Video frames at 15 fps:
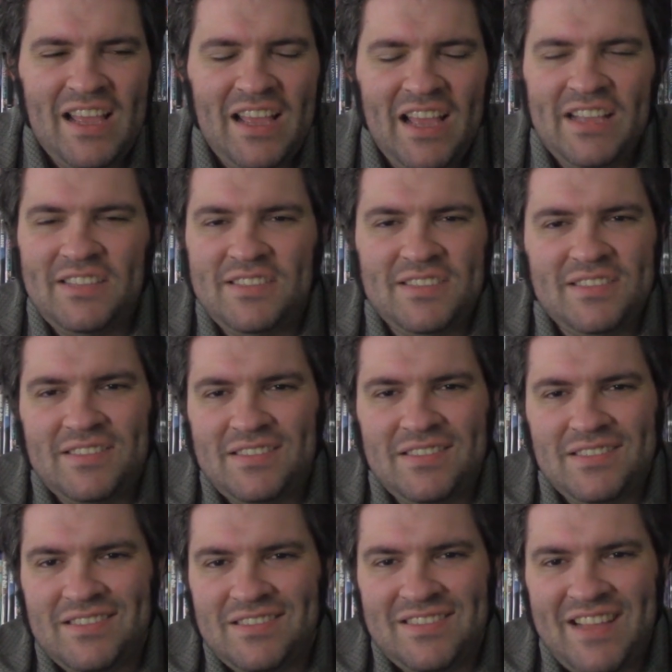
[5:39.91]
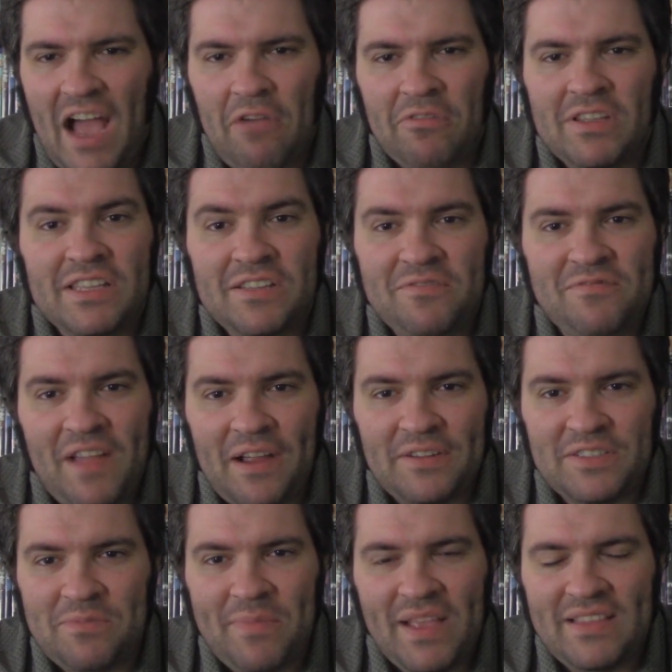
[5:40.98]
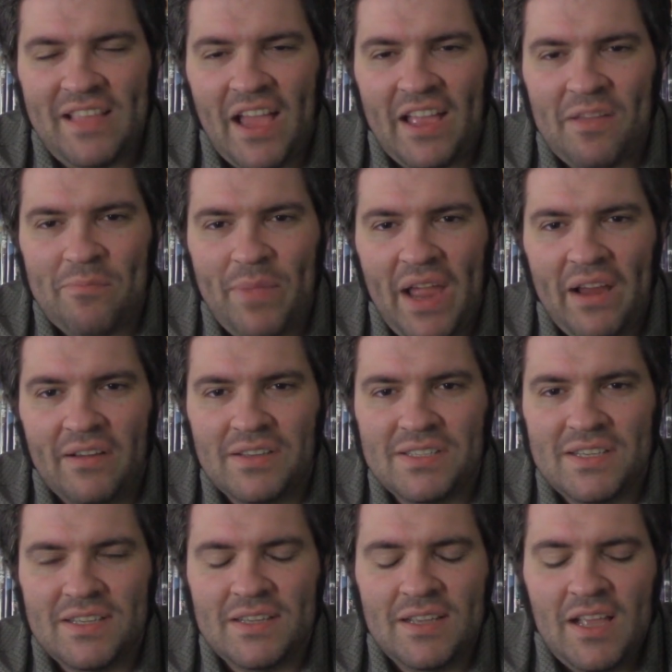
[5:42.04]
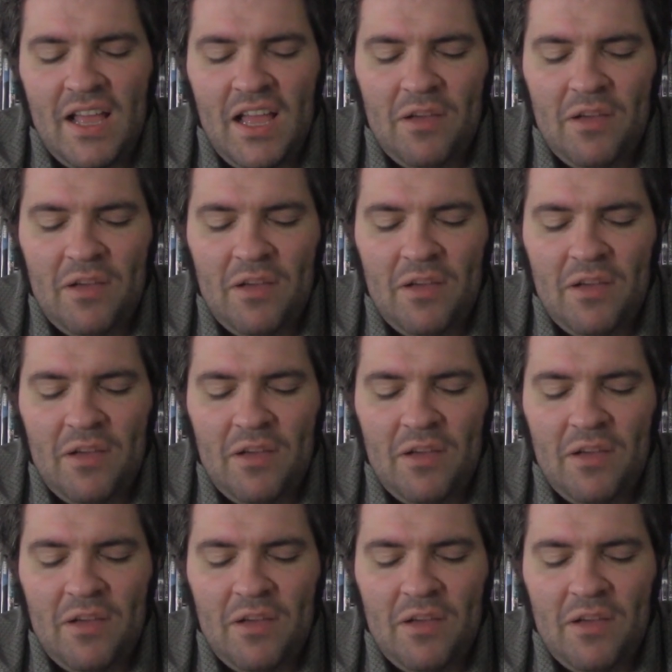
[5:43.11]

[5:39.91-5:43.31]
it's not really fair to make that comparison,